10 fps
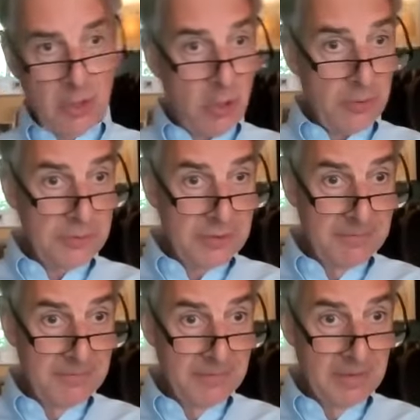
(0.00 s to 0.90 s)
cost.
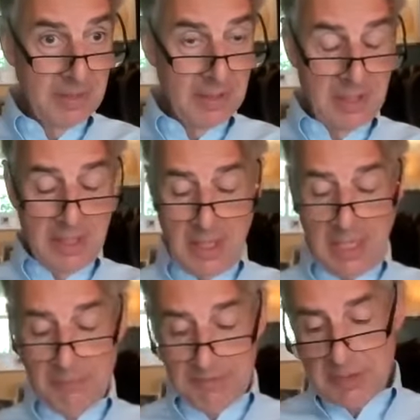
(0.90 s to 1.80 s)

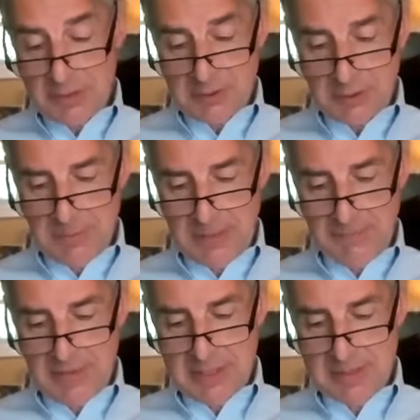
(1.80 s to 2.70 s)
And we've touched on a bit
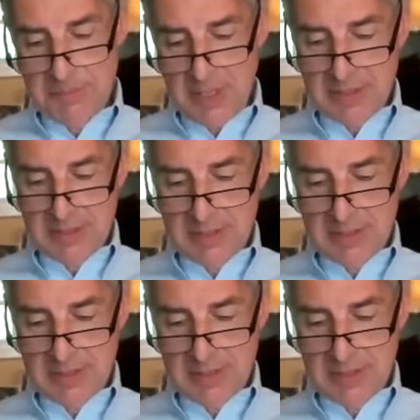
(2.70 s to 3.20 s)
of this, but